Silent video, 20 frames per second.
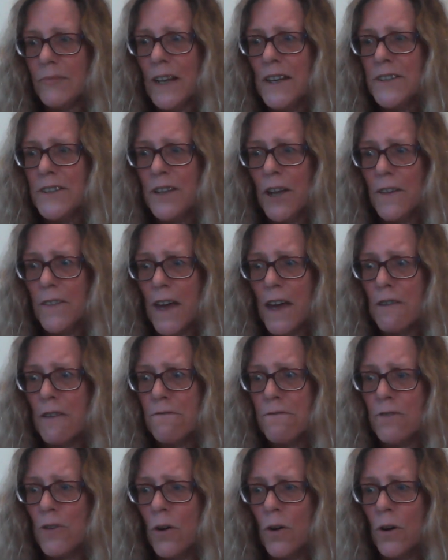so,
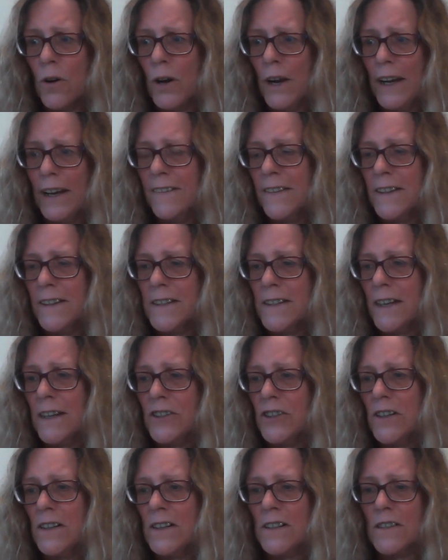therefore, in the
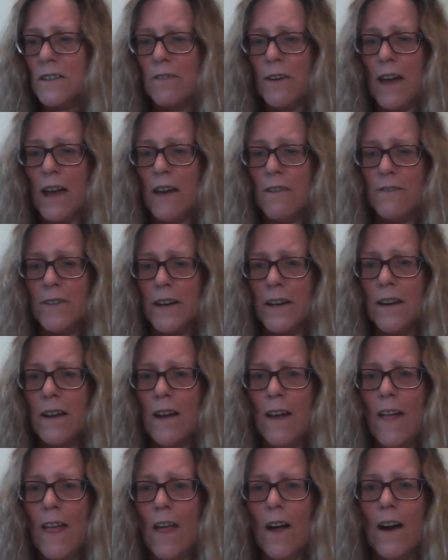teachings of heaven,
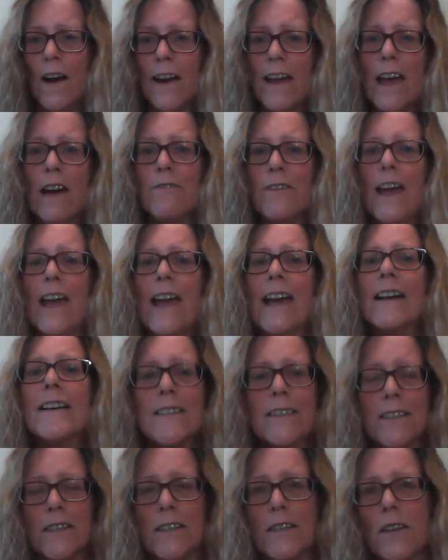I have
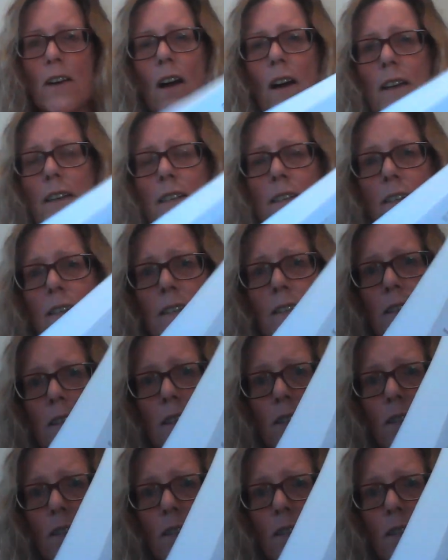exercises.